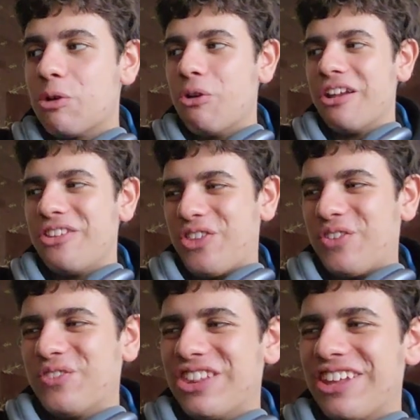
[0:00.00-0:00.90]
or
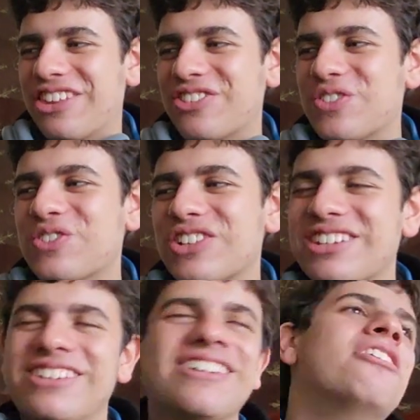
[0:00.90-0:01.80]
anything but like that's so
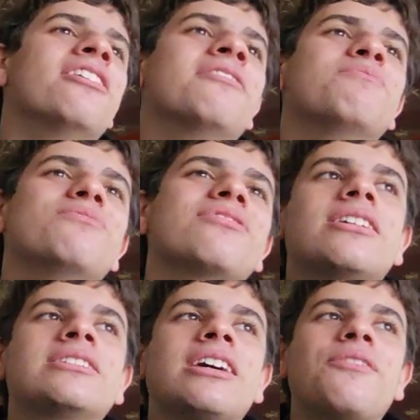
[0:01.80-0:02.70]
funny um
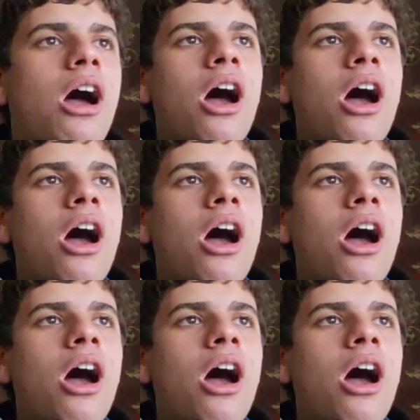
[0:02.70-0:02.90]
because like